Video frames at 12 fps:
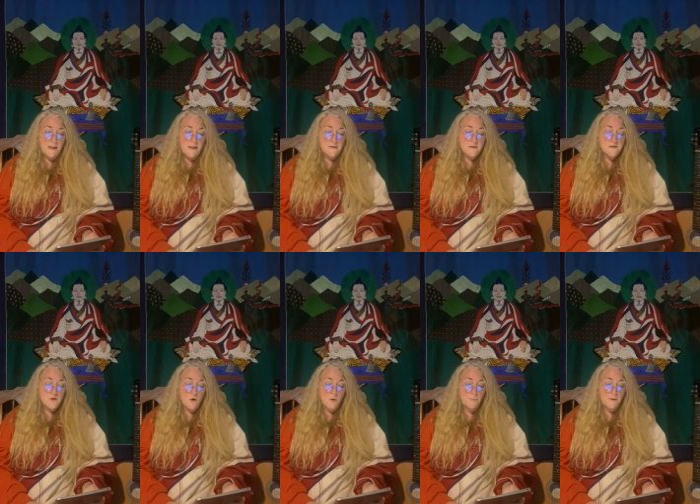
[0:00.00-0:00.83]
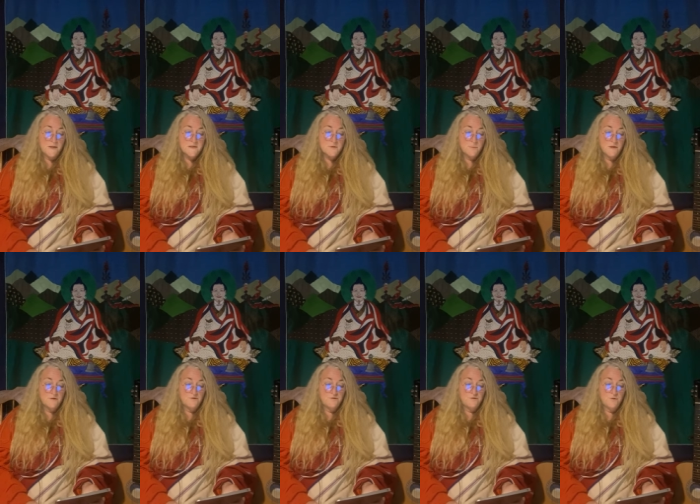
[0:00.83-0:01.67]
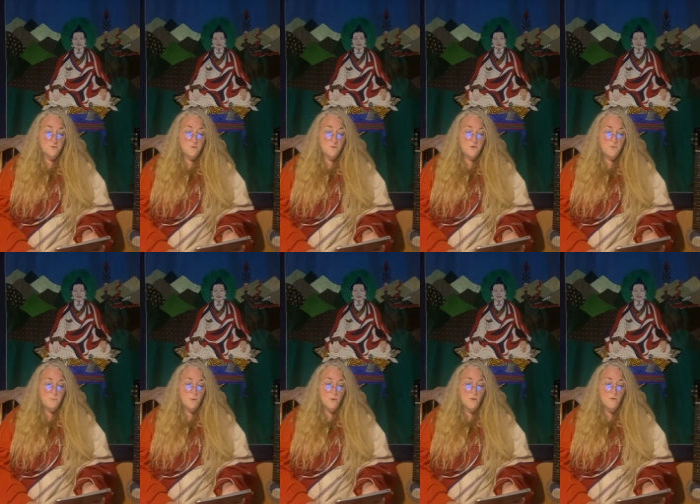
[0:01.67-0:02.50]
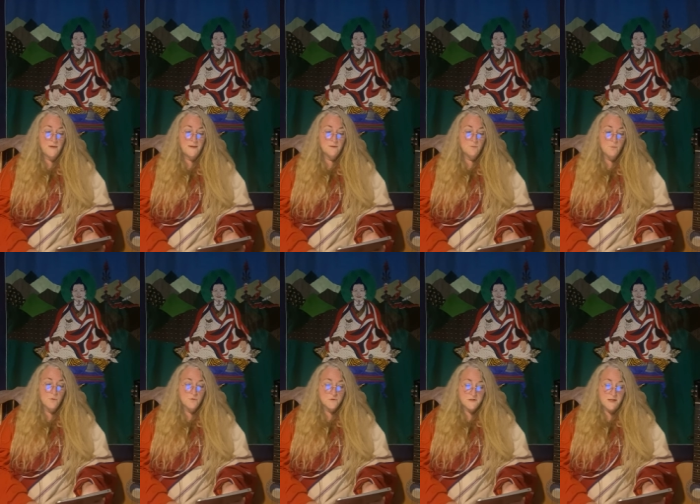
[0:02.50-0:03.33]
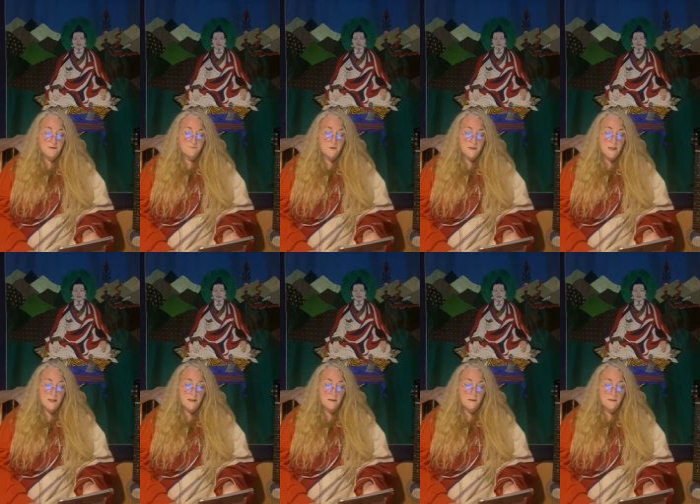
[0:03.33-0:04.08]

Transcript: in the top into which you pour a little water every day